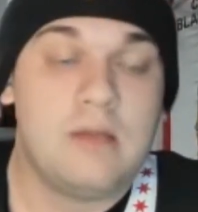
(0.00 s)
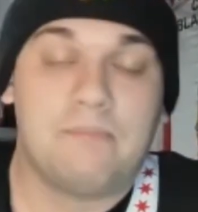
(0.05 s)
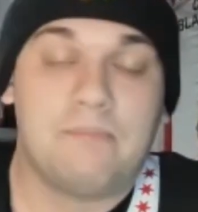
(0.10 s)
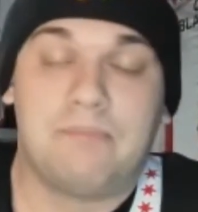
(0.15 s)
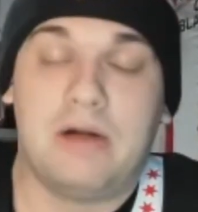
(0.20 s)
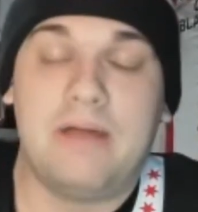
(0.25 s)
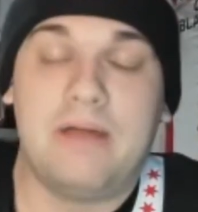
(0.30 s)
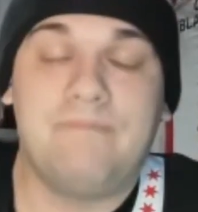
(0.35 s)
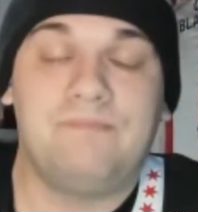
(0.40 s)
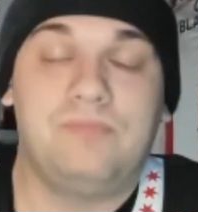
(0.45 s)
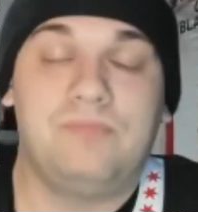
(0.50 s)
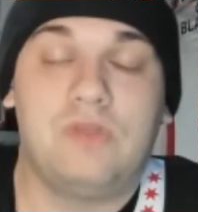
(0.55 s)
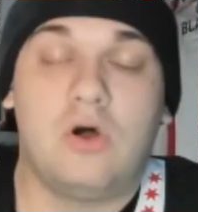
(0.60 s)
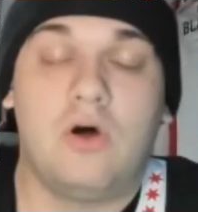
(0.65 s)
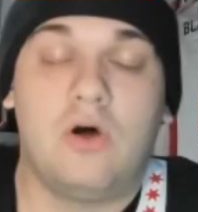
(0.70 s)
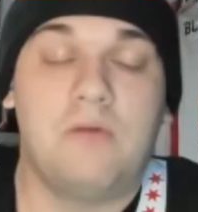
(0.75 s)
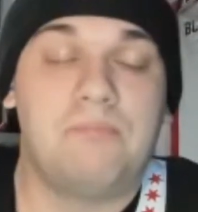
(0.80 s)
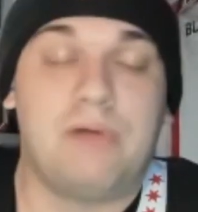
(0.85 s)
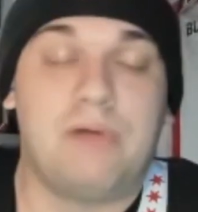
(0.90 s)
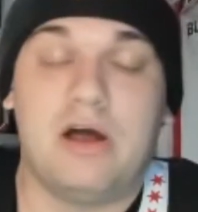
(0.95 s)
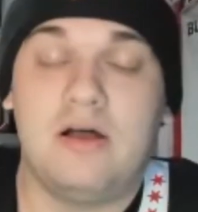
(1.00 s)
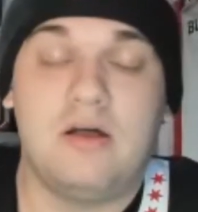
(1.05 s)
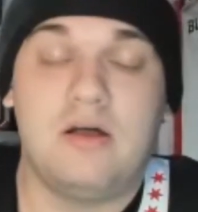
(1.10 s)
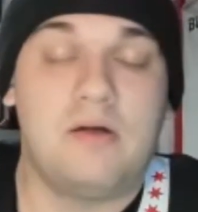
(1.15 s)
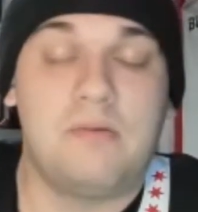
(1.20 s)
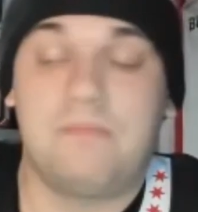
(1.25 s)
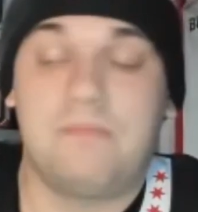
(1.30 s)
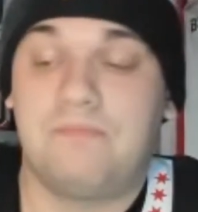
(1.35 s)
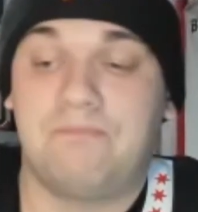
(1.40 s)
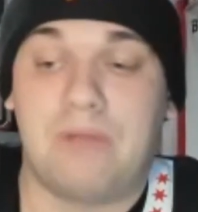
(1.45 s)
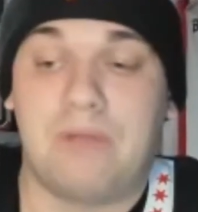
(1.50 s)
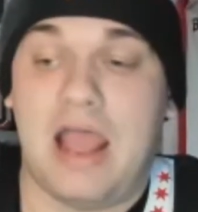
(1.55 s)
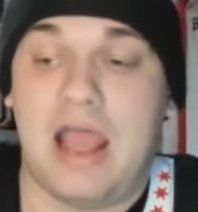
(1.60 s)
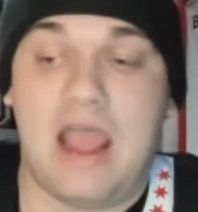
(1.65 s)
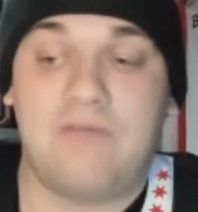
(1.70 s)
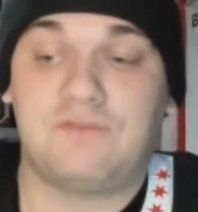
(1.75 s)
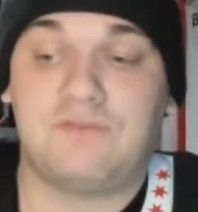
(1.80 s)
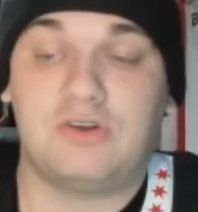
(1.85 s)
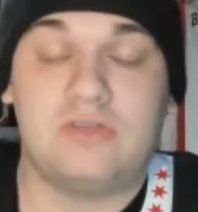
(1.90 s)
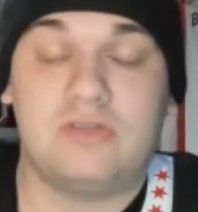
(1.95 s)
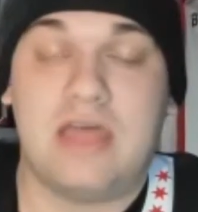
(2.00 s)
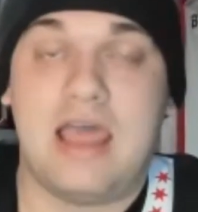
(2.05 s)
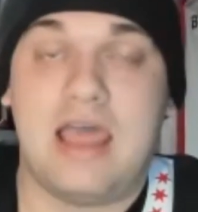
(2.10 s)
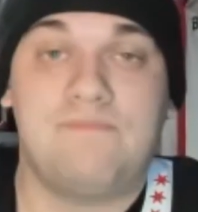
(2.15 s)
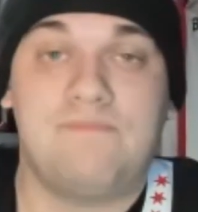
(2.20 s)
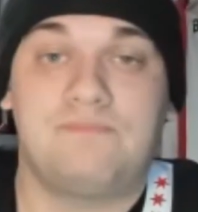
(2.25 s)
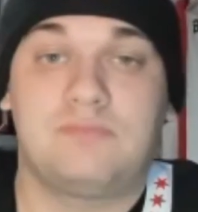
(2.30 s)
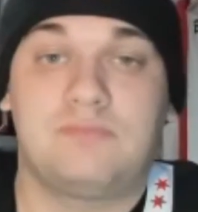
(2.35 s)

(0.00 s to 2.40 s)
But, uh, but, uh, but after that,